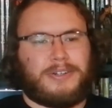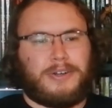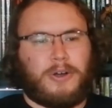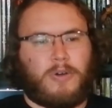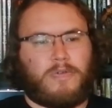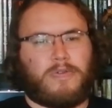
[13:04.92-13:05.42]

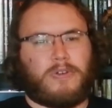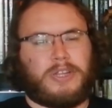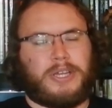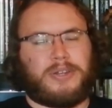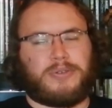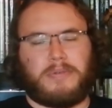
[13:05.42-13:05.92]

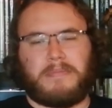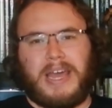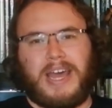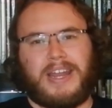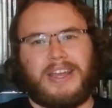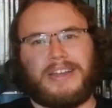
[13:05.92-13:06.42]
overly
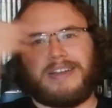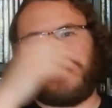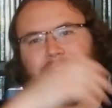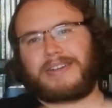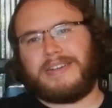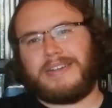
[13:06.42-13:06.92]
dramatic
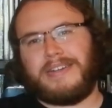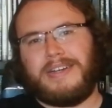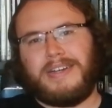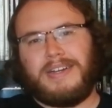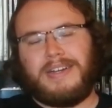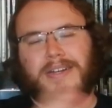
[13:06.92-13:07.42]

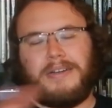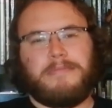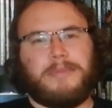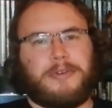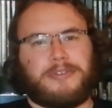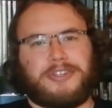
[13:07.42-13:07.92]

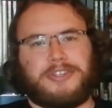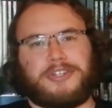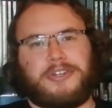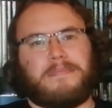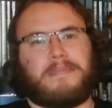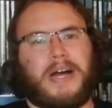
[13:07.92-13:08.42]

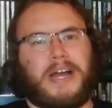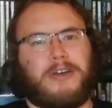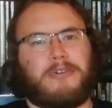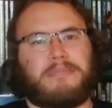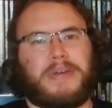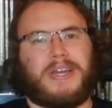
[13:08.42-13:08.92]
musician
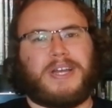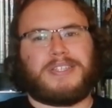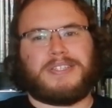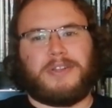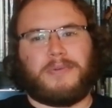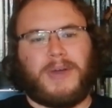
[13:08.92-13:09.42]

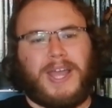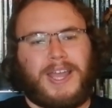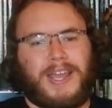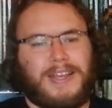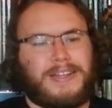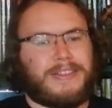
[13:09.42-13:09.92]
biopics and the
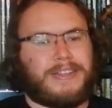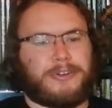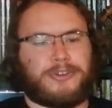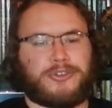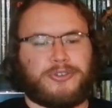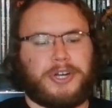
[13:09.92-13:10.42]
way
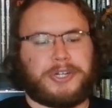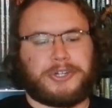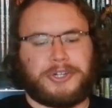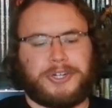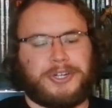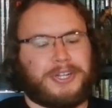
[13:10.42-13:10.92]
they're
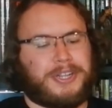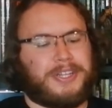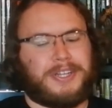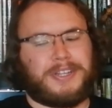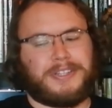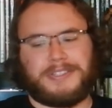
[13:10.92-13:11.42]
structured and
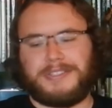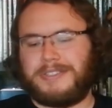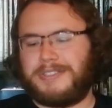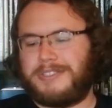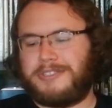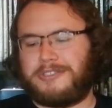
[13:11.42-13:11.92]
the
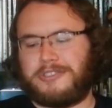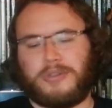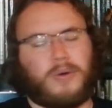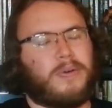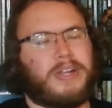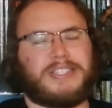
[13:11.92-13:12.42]

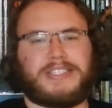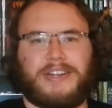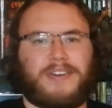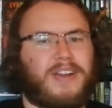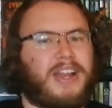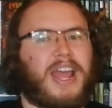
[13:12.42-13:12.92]
stories
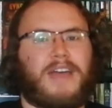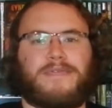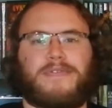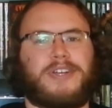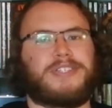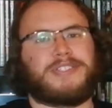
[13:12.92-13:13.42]
that are in
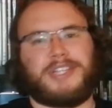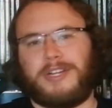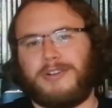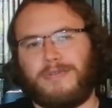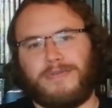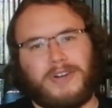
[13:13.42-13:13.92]
every
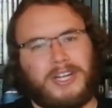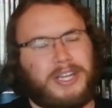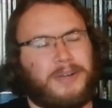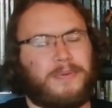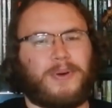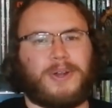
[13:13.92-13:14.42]
single
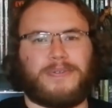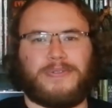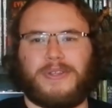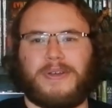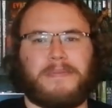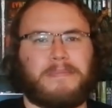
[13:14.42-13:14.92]
fucking one
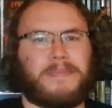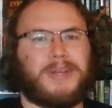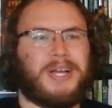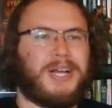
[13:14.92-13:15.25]
of them.